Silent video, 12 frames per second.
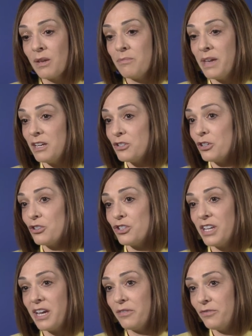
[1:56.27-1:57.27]
make sure
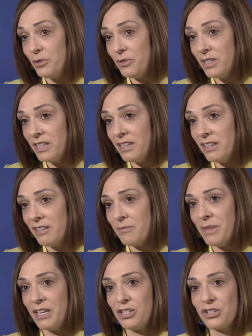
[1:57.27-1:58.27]
she had food to eat,
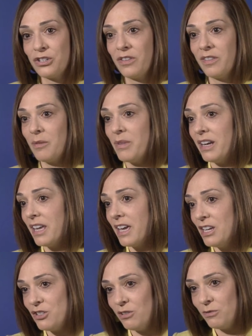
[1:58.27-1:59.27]
make sure that the
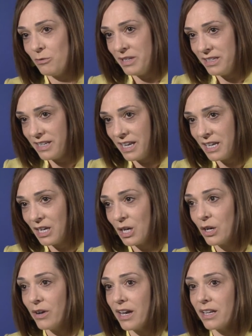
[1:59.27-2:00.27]
medications were being taken
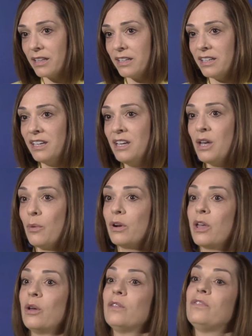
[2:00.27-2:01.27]
correctly, would
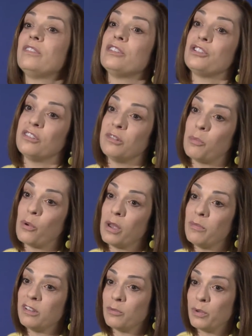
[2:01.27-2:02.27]
go to physician's
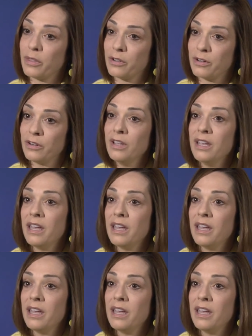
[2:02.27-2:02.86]
appointments with her,